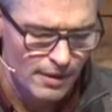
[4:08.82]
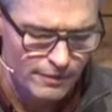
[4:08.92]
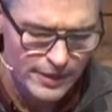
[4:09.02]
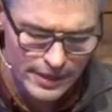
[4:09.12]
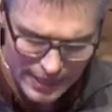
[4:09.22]

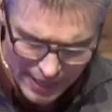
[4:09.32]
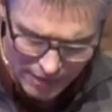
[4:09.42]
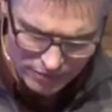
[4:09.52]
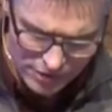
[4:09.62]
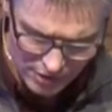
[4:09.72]
The
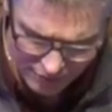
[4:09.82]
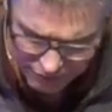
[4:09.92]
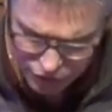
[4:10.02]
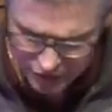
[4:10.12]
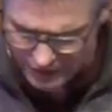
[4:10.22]
account
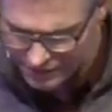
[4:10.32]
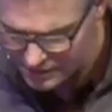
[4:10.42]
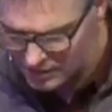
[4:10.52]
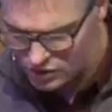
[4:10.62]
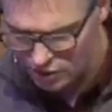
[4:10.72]
of
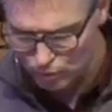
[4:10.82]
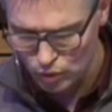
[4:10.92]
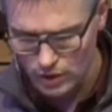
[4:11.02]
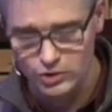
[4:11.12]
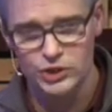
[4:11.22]
Jesus
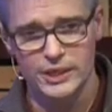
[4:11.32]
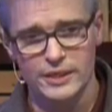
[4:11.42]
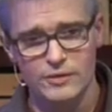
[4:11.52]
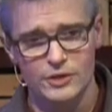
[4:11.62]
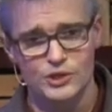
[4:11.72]

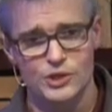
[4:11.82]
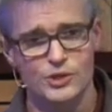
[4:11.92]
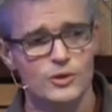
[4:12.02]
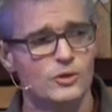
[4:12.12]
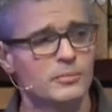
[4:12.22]
approaching the
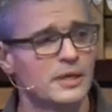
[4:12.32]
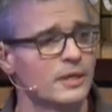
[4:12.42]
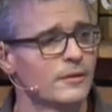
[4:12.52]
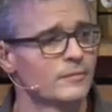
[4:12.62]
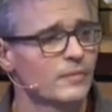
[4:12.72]
tomb
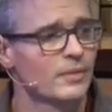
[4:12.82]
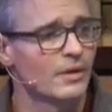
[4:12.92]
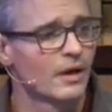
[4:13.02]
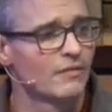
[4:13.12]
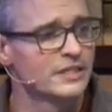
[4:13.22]

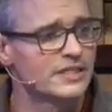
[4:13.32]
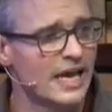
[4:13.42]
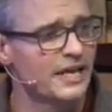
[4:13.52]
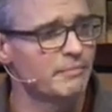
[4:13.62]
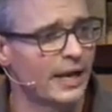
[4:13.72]
of a
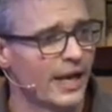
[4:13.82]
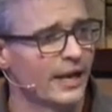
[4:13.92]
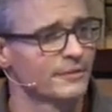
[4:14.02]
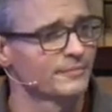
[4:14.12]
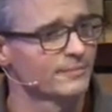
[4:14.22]
dead
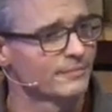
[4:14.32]
man